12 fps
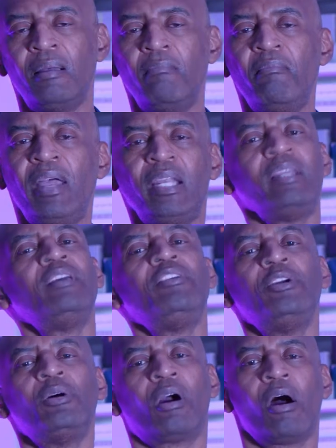Many of
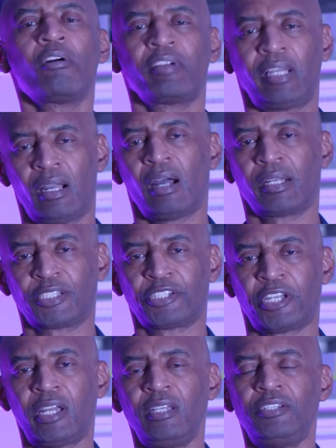you are already on
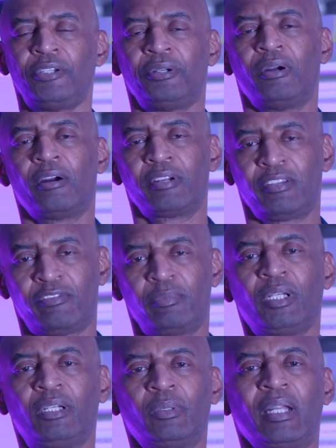XCHANGE. You're already
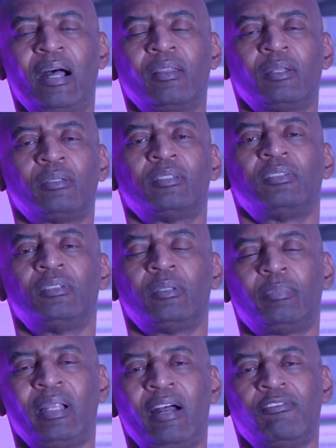familiar with how the
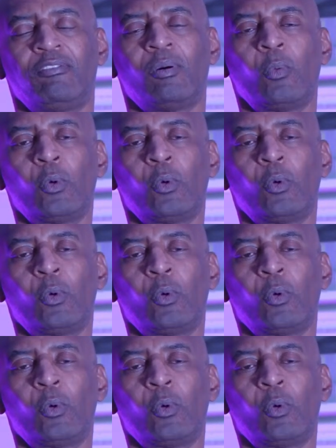platform